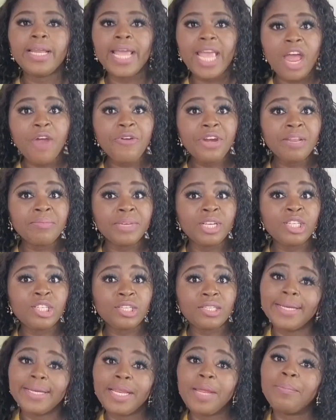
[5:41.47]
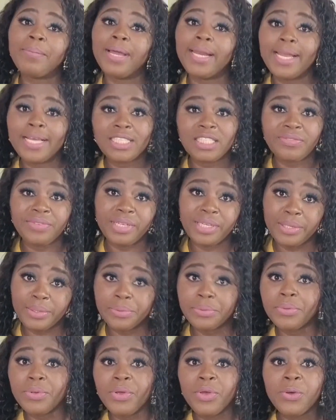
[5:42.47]
I already mentioned in my last
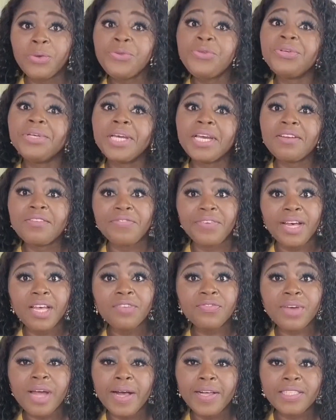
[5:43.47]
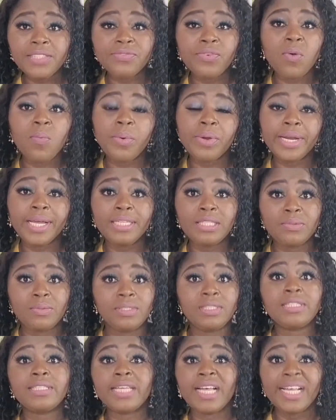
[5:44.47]
video, you get 5 hours for
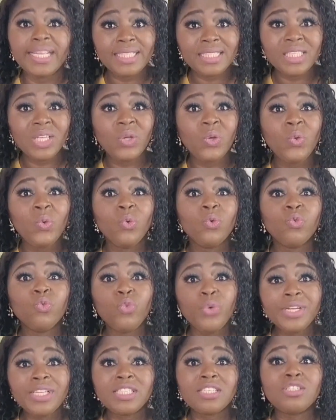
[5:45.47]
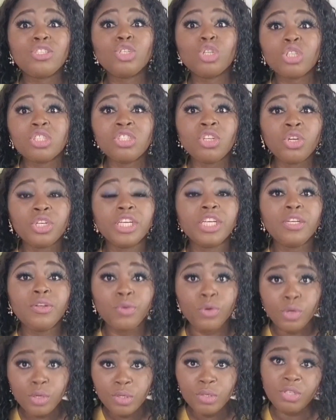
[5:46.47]
writing styles, which does not
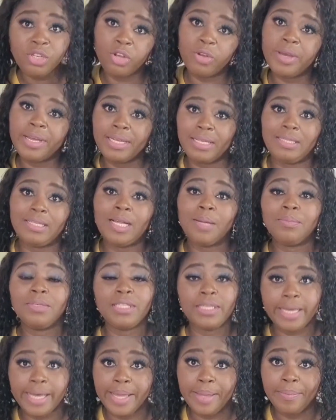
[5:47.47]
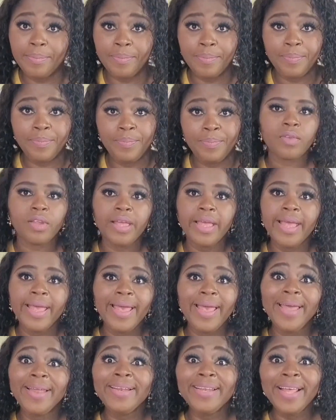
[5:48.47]
include your exam time.
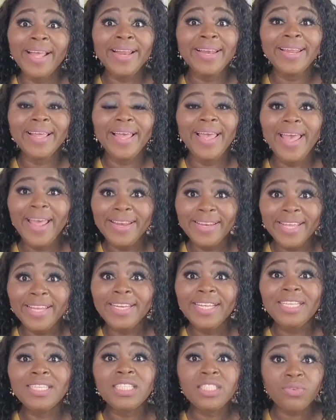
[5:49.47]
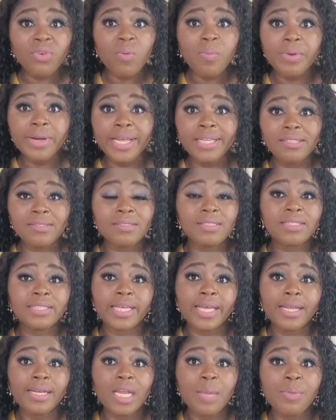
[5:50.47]
And then in this vorbereitung
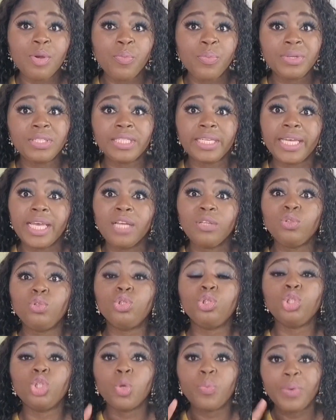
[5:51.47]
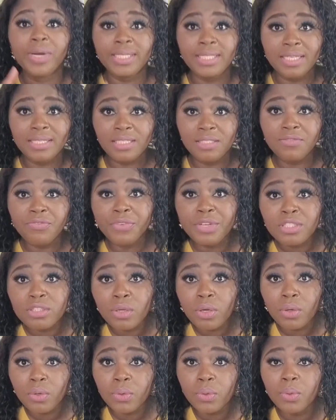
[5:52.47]
style, let me repeat again, you do your
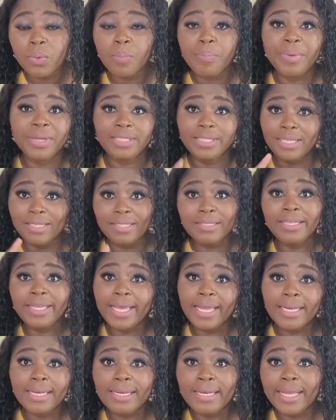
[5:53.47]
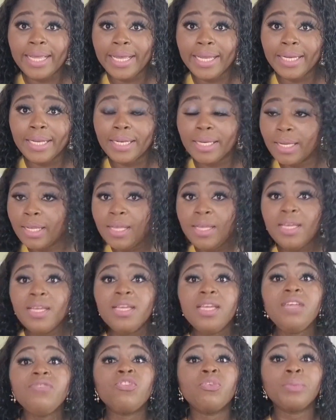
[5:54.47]
Patentenversorgung, Patentenkennerlernen,
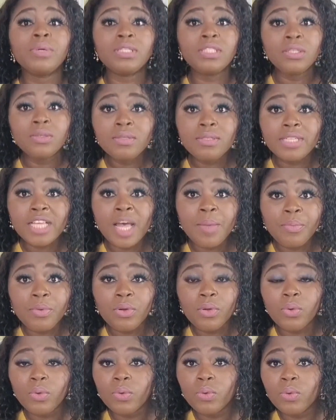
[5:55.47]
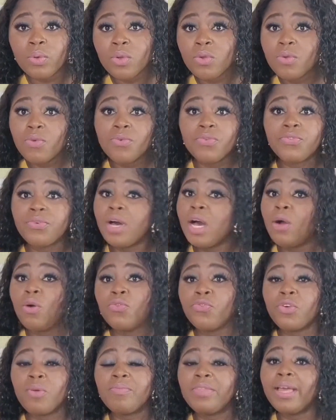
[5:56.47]
Informationssammlung,
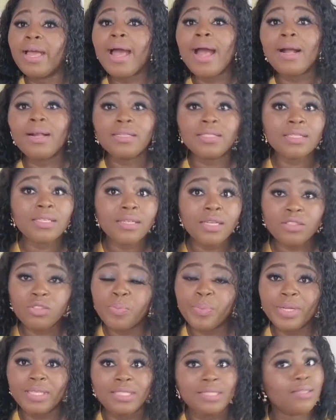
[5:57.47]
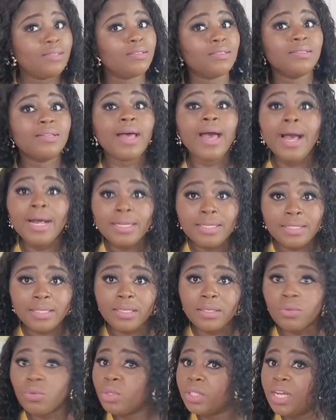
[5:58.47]
auch from the actor, also
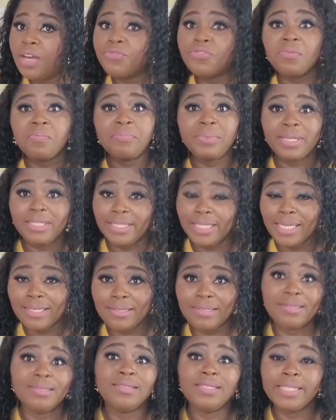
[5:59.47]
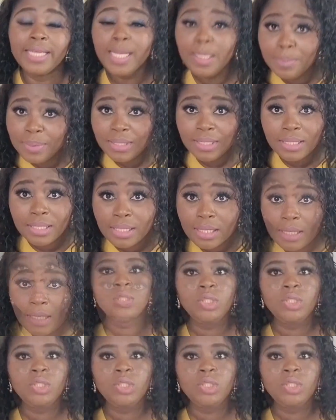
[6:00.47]
Patentenakte oder vom Patenten selbst.